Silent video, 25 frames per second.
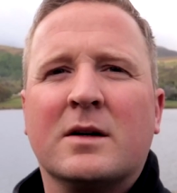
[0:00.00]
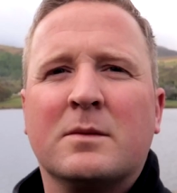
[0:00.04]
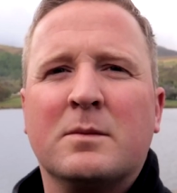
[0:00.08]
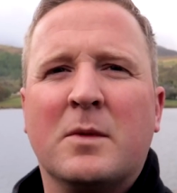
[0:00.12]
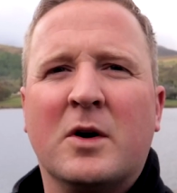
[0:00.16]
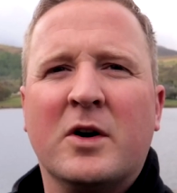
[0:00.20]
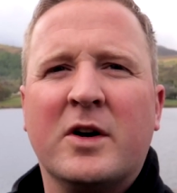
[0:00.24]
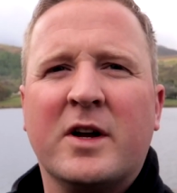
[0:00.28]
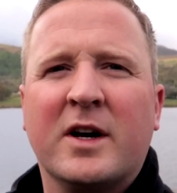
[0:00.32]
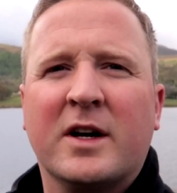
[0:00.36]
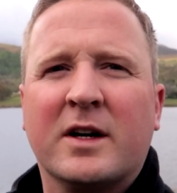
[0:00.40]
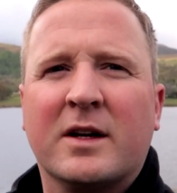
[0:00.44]
Good
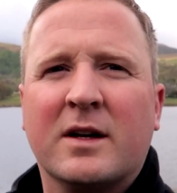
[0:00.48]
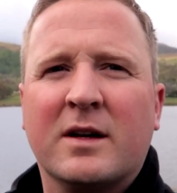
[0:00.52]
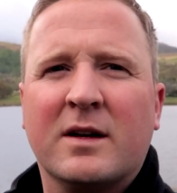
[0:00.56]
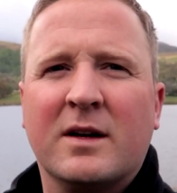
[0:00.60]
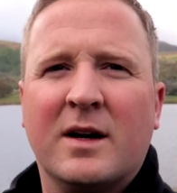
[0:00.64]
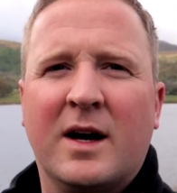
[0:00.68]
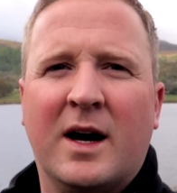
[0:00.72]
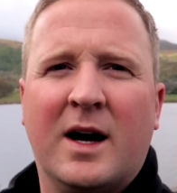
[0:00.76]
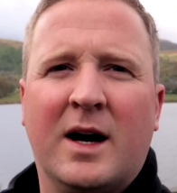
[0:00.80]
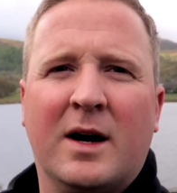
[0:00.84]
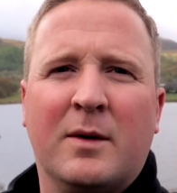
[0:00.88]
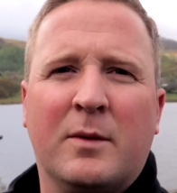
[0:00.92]
morning
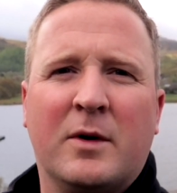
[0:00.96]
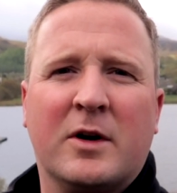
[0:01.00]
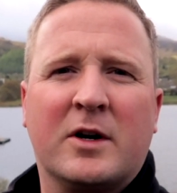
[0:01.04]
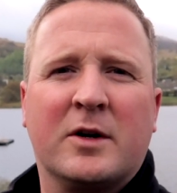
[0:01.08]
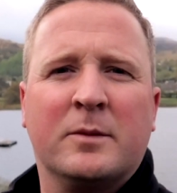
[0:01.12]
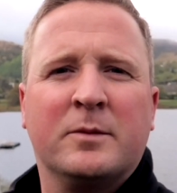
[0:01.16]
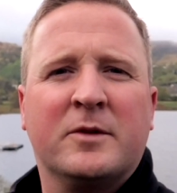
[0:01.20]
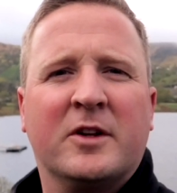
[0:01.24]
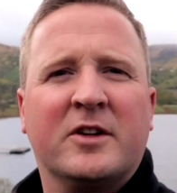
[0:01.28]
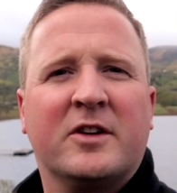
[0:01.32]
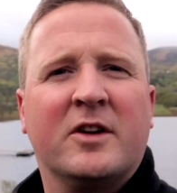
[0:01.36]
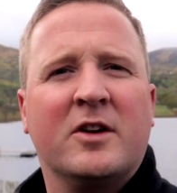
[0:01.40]
and
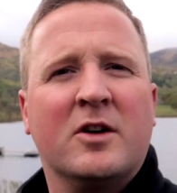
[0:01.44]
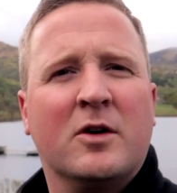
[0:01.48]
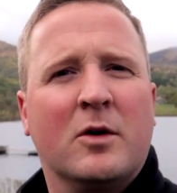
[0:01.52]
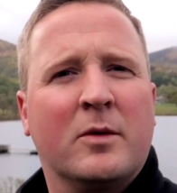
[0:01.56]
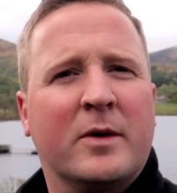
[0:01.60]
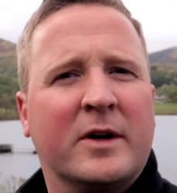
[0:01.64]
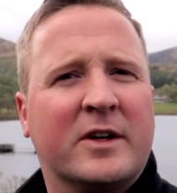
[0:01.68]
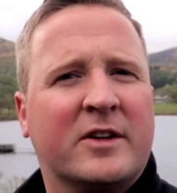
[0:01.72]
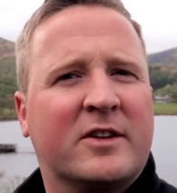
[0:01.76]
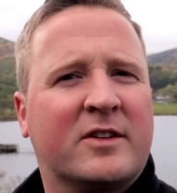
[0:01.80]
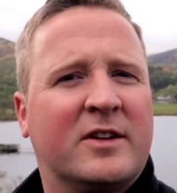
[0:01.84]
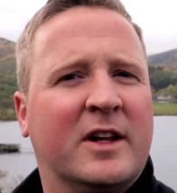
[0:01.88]
welcome to
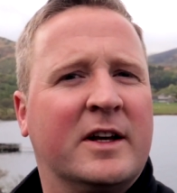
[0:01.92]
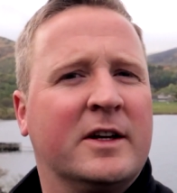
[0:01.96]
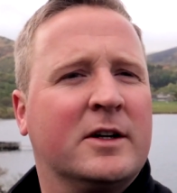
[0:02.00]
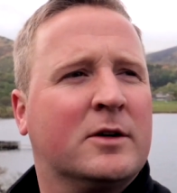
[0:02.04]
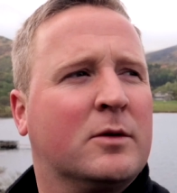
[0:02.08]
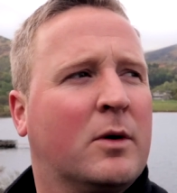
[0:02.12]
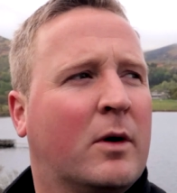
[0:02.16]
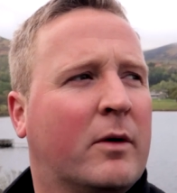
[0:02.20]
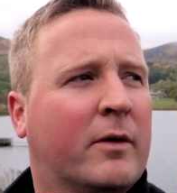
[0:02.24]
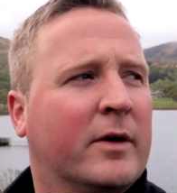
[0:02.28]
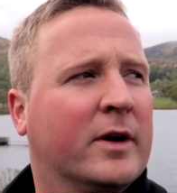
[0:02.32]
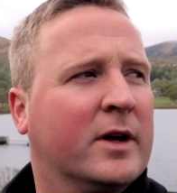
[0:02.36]
Dinorwig slate
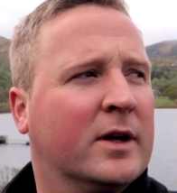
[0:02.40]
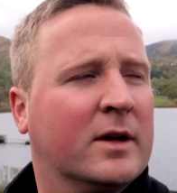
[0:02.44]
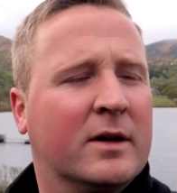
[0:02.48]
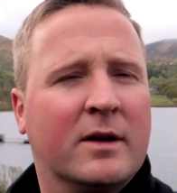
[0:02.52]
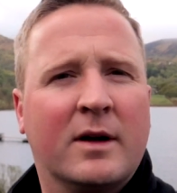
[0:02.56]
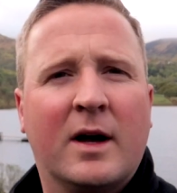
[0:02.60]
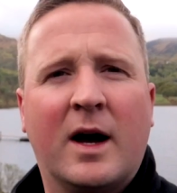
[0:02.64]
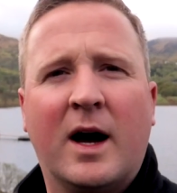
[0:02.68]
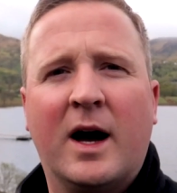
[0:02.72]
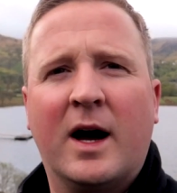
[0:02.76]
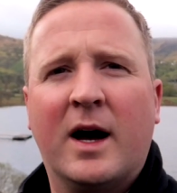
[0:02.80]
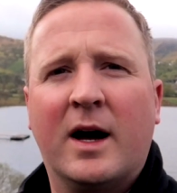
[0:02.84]
quarry
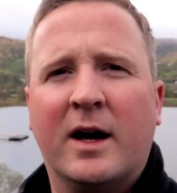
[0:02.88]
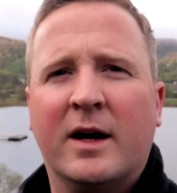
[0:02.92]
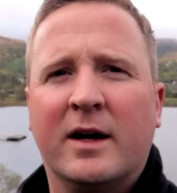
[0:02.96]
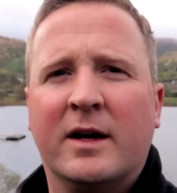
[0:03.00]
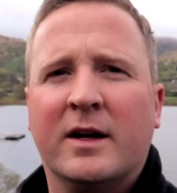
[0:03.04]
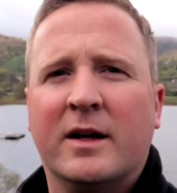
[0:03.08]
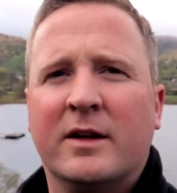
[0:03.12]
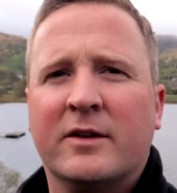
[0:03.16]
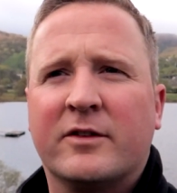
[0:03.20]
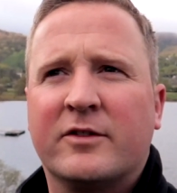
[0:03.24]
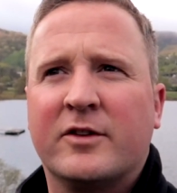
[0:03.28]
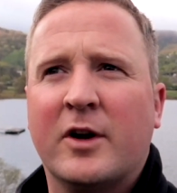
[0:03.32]

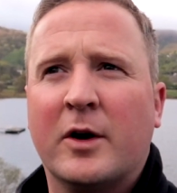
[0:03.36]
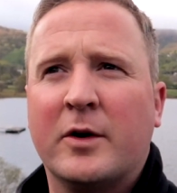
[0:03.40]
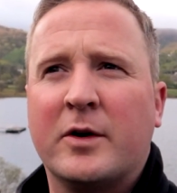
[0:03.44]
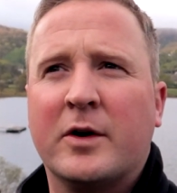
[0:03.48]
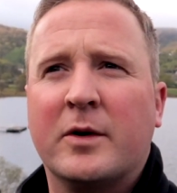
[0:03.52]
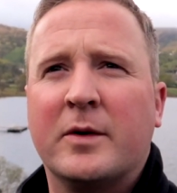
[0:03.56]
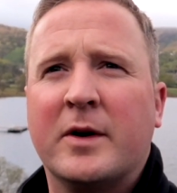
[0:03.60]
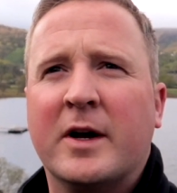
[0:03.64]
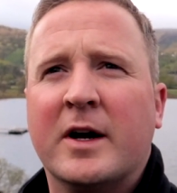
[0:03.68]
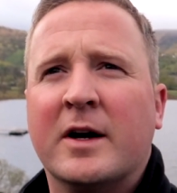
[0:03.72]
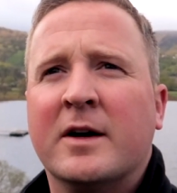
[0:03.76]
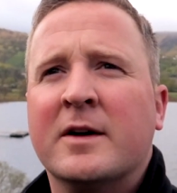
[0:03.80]
in
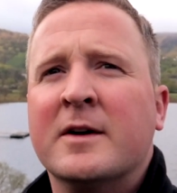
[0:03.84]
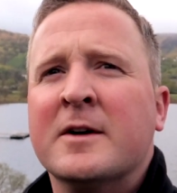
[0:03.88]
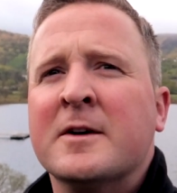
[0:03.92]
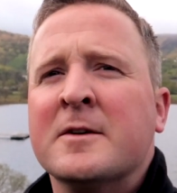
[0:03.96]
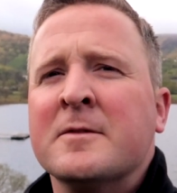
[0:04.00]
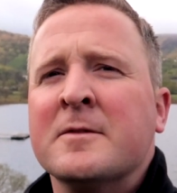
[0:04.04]
Snowdonia.